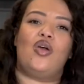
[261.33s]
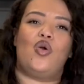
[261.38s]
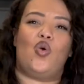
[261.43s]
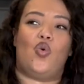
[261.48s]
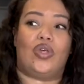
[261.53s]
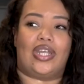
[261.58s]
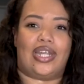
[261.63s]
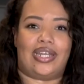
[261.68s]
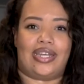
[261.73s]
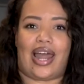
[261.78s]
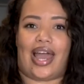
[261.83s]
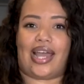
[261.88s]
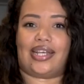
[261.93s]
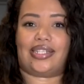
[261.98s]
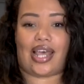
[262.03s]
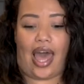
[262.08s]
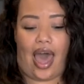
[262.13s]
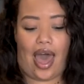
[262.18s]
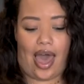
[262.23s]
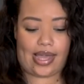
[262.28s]
with a
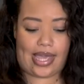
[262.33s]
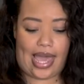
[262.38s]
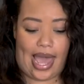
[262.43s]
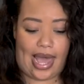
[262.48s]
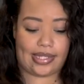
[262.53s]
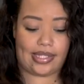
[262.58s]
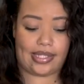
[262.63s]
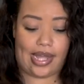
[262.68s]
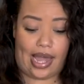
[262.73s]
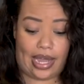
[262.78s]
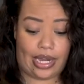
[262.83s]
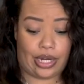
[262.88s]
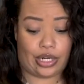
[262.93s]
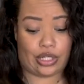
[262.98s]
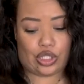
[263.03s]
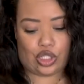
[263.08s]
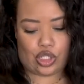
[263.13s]
nice hot cast iron,